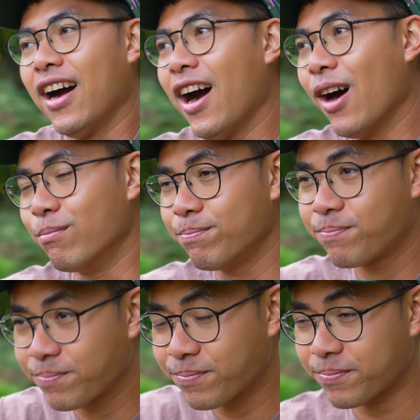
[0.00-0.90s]

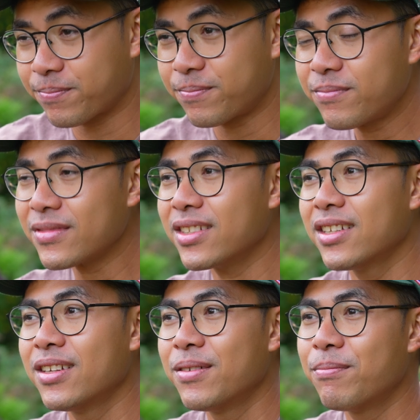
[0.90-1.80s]

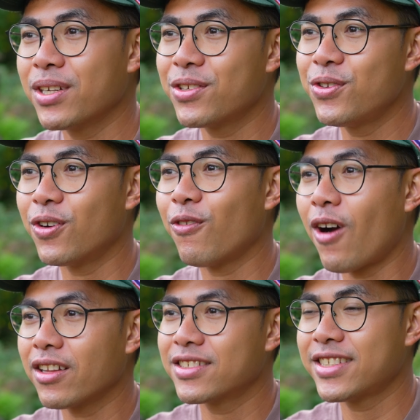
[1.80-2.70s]
But you know
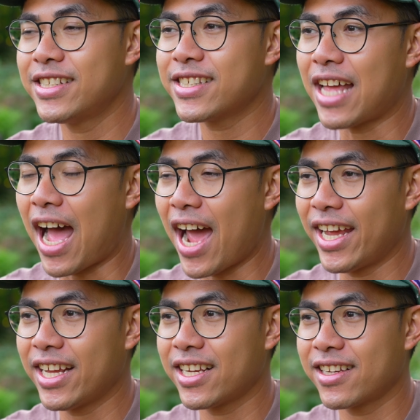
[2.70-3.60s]
what, since I